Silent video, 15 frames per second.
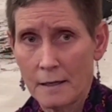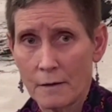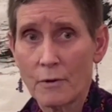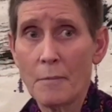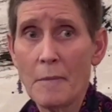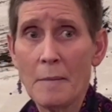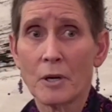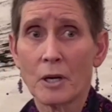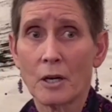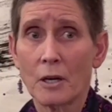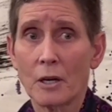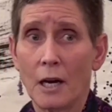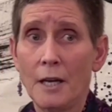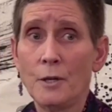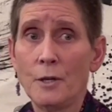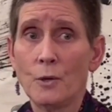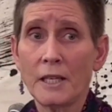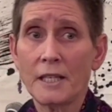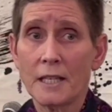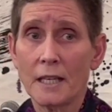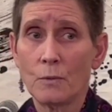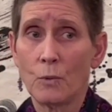remember,
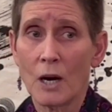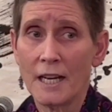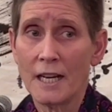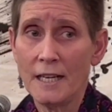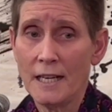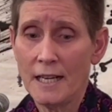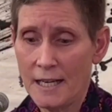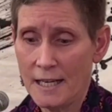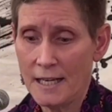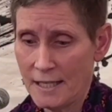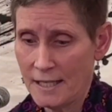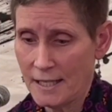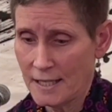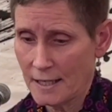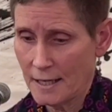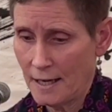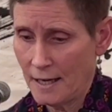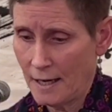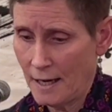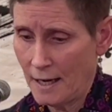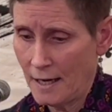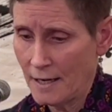anointed one is
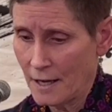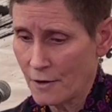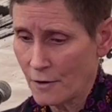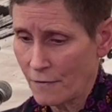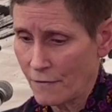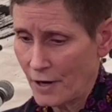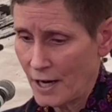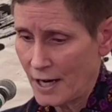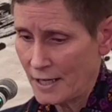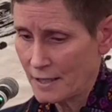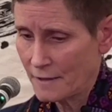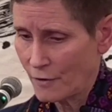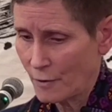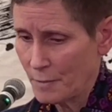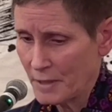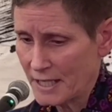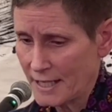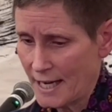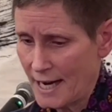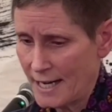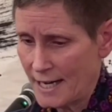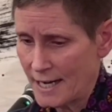another phrase for
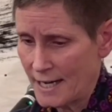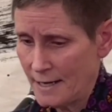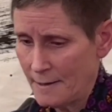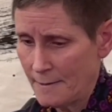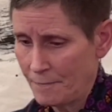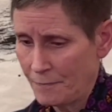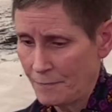Messiah,